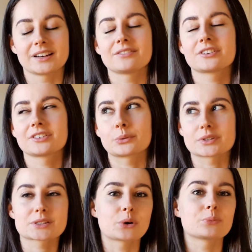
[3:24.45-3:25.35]
and everything
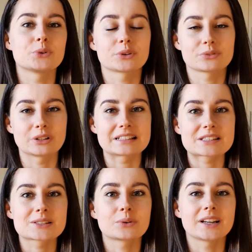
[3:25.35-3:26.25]
was so beautiful
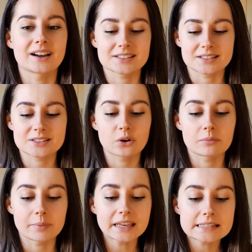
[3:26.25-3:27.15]
and so nice and so
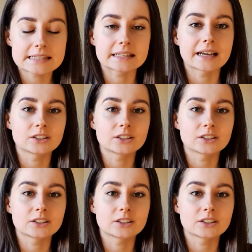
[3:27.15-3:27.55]
amazing,